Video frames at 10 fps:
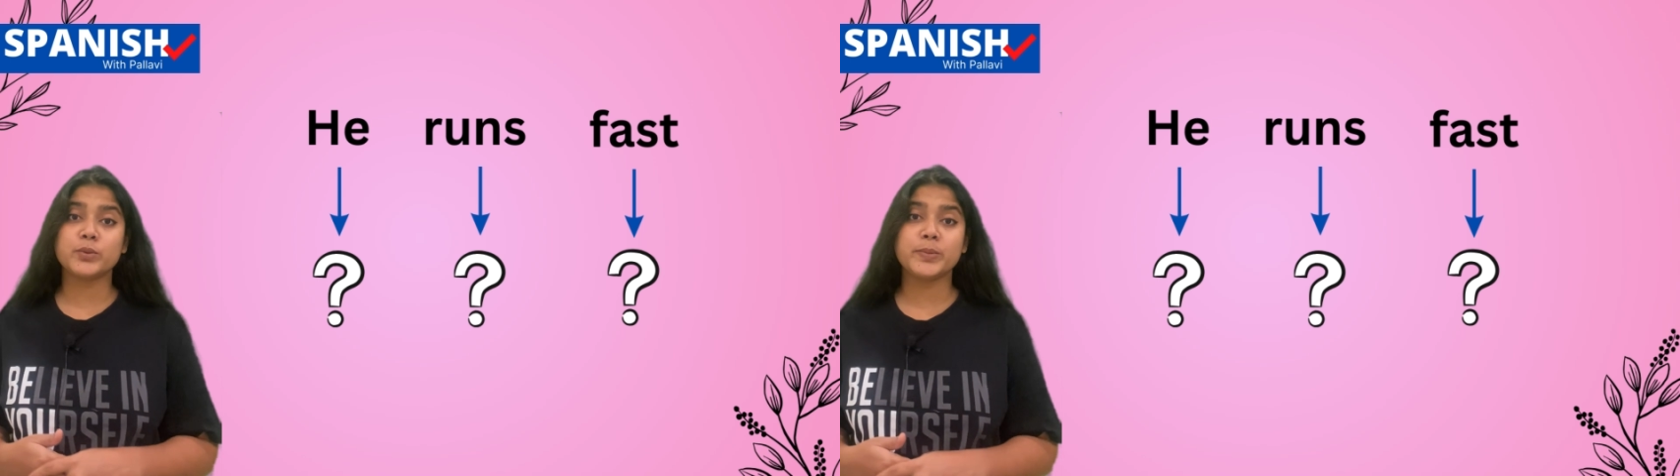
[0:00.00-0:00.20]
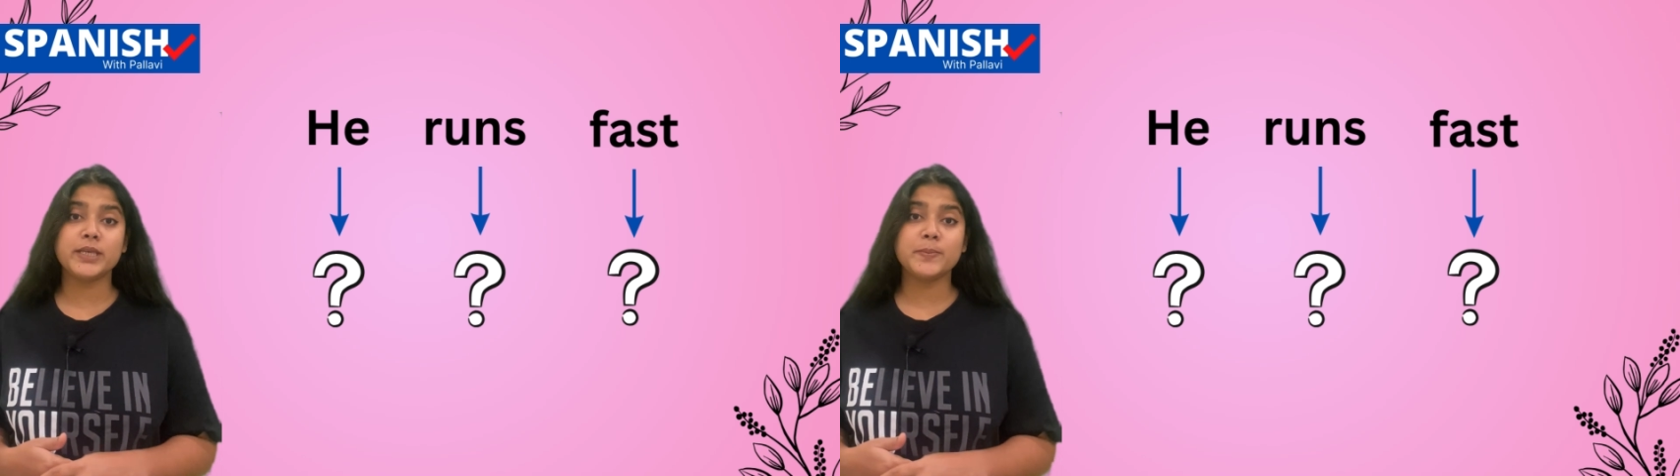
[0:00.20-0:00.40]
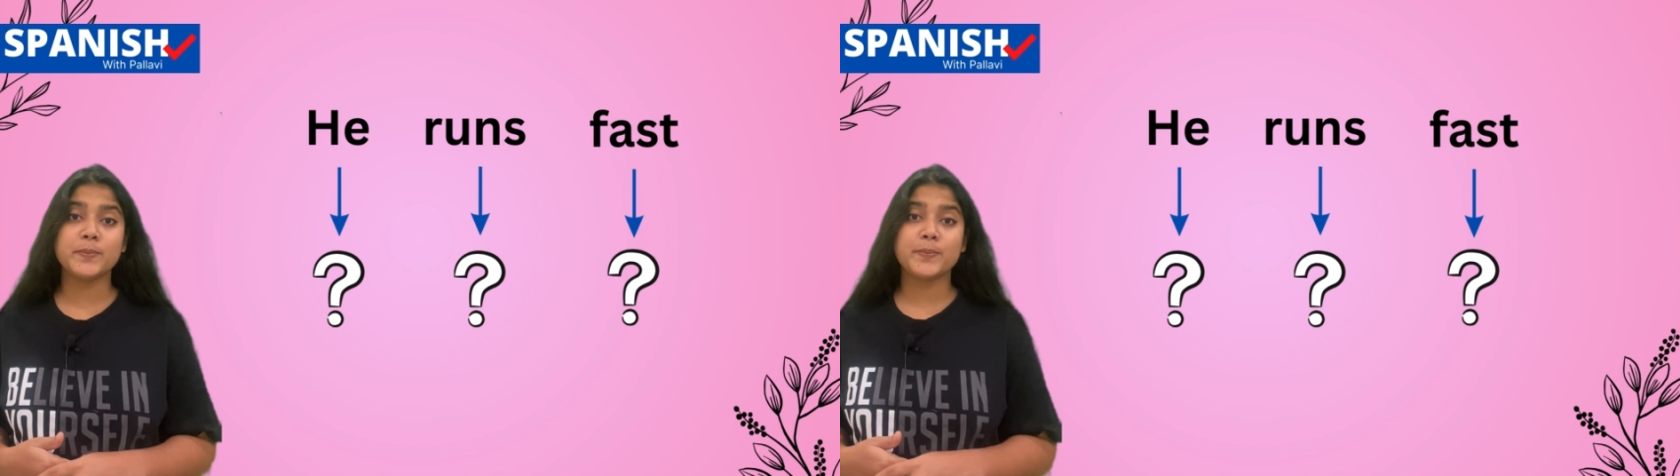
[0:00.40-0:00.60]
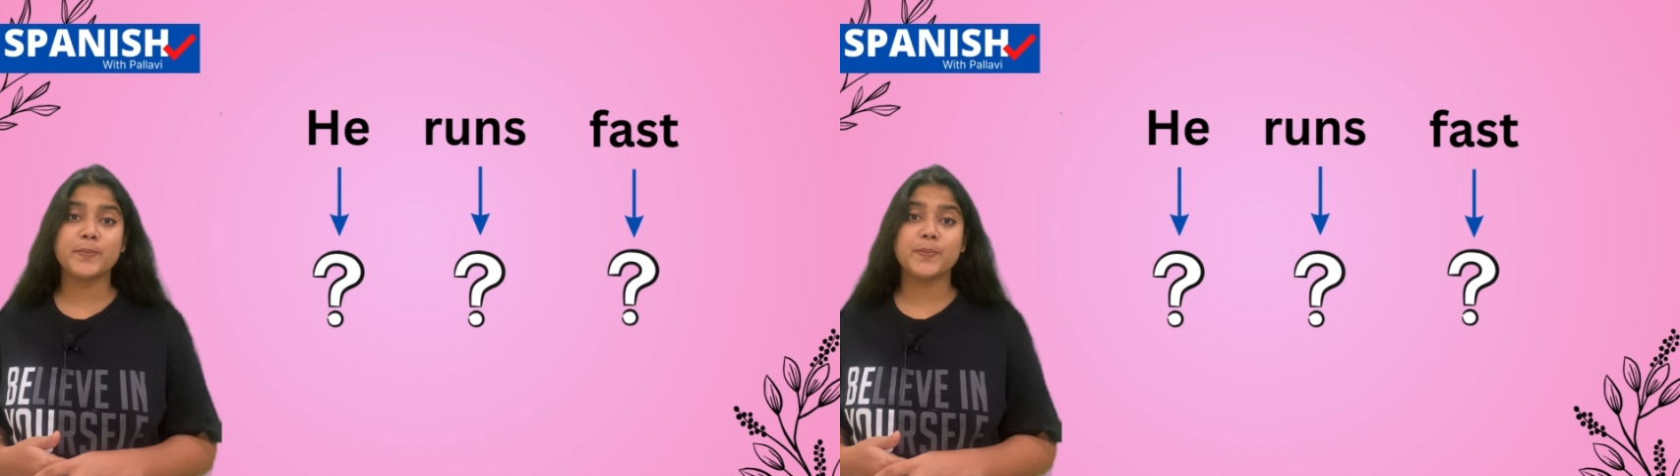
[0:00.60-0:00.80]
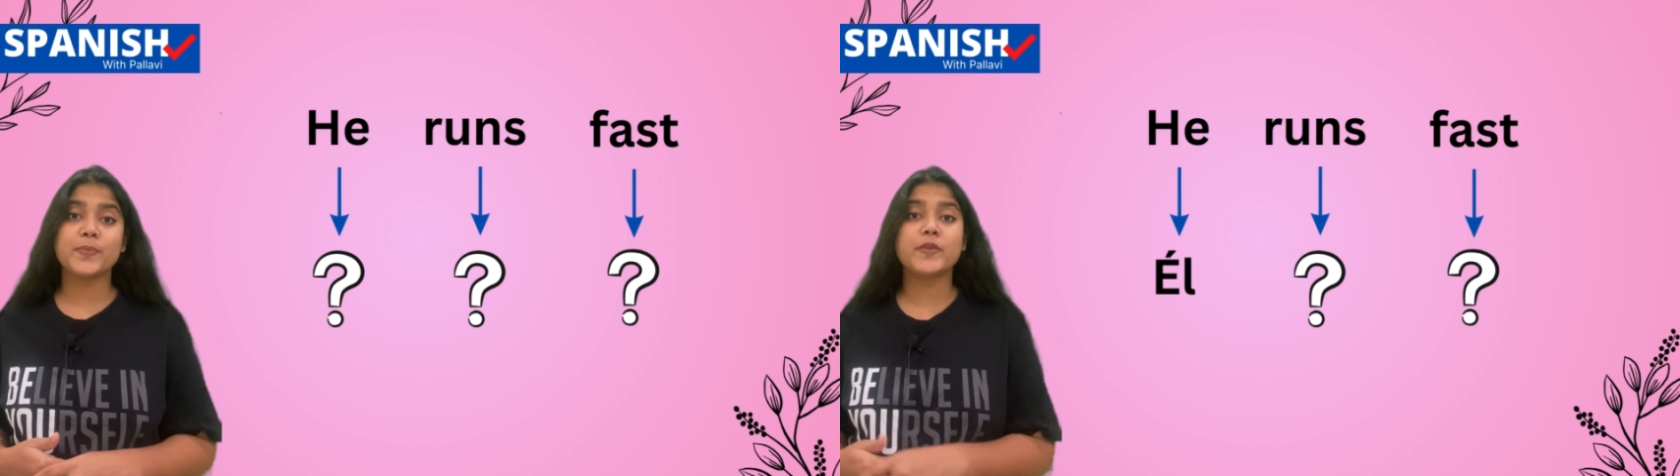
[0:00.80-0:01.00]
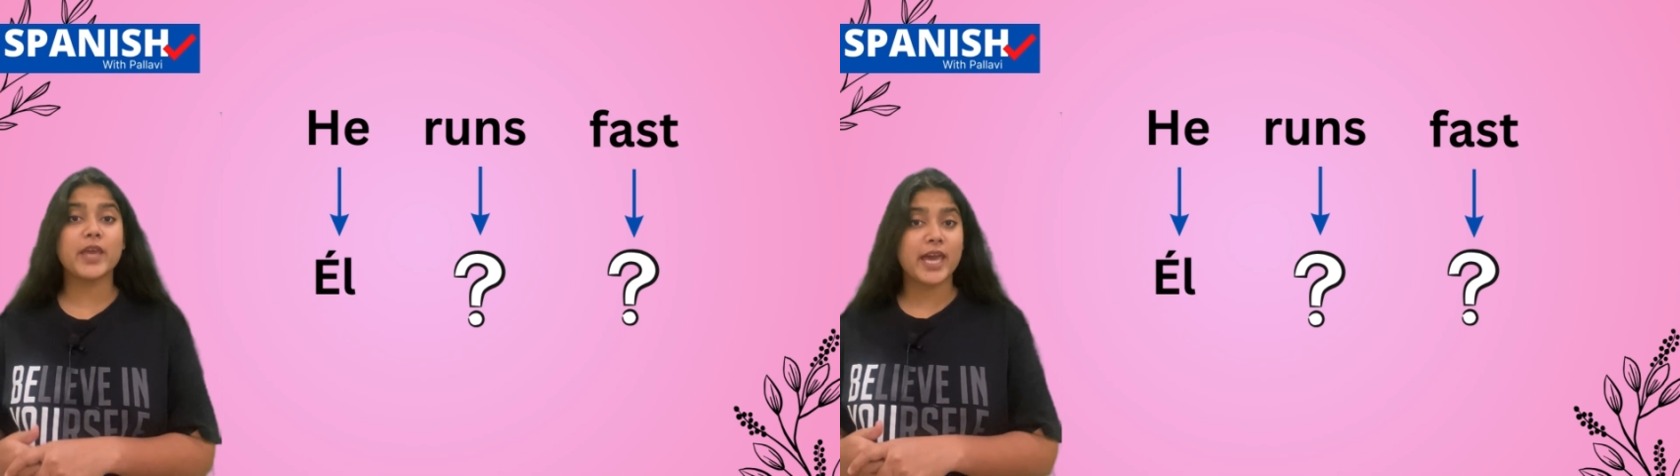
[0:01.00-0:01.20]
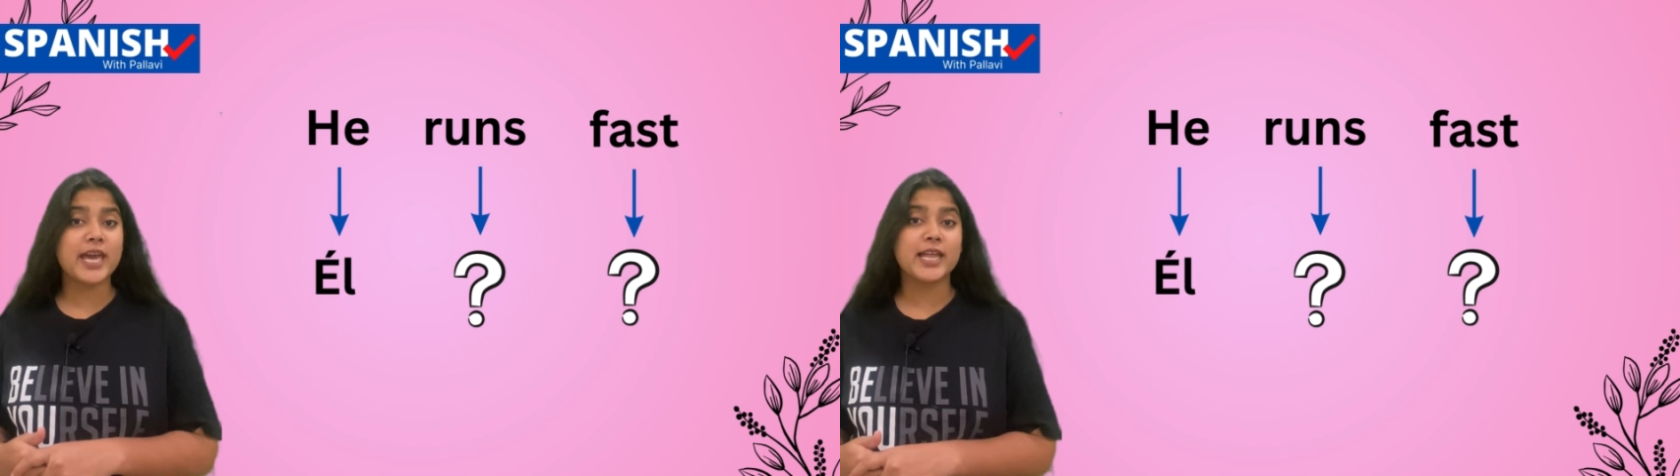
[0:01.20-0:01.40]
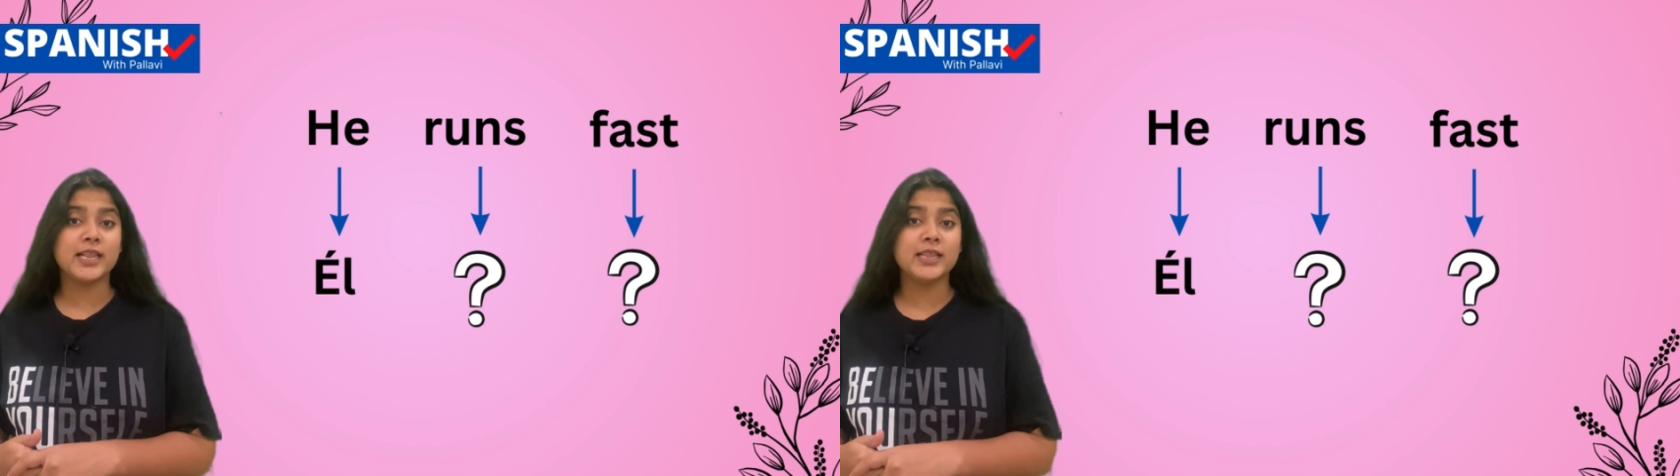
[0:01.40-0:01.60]
be
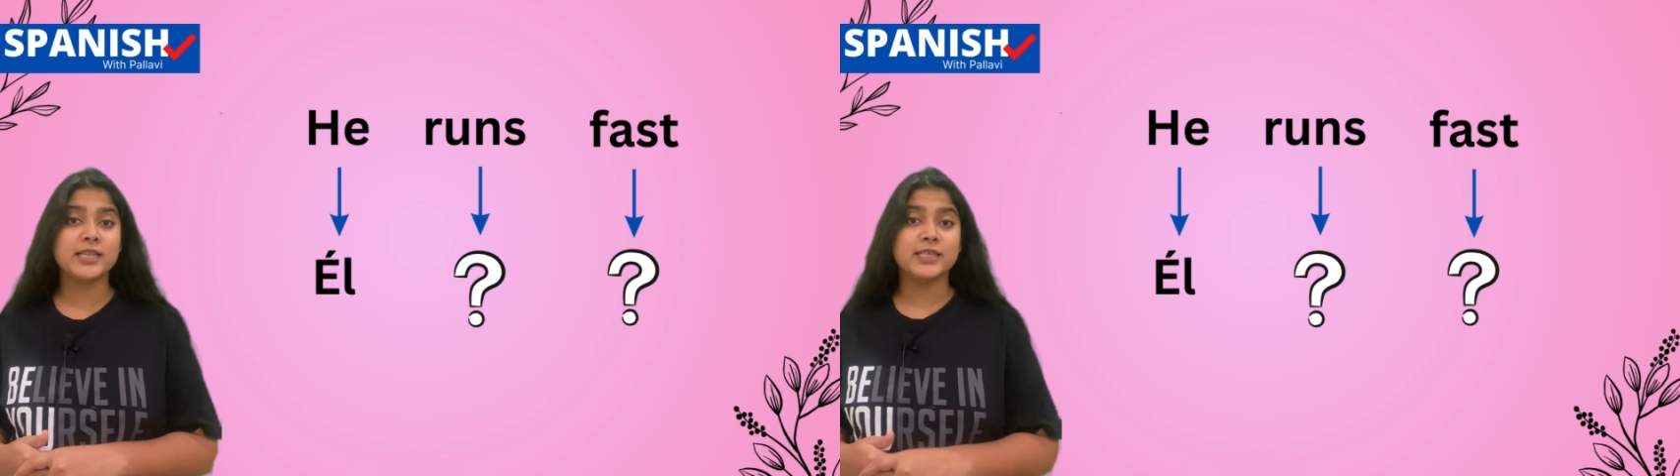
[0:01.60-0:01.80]
él.